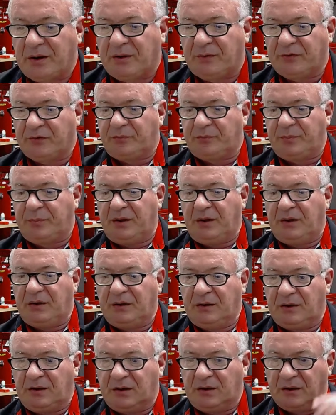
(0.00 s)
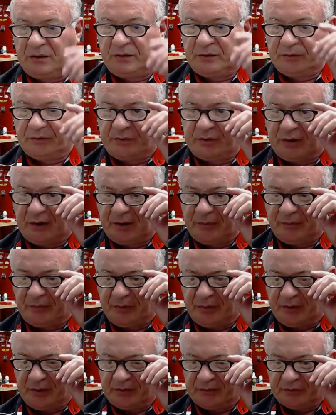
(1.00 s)
out, spending a little time
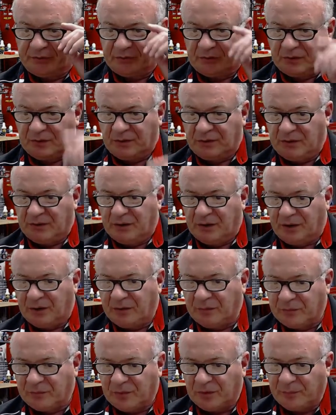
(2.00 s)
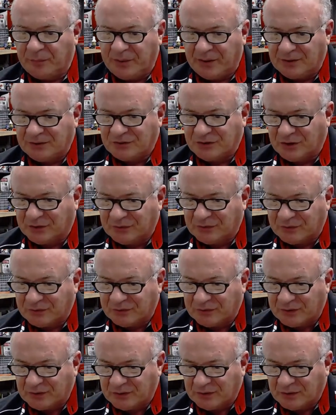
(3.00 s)
with us. Oh, well,
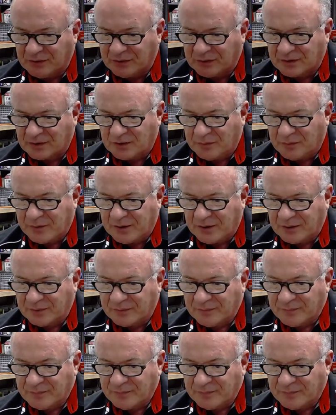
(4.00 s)
Panagiotis did uh, come back.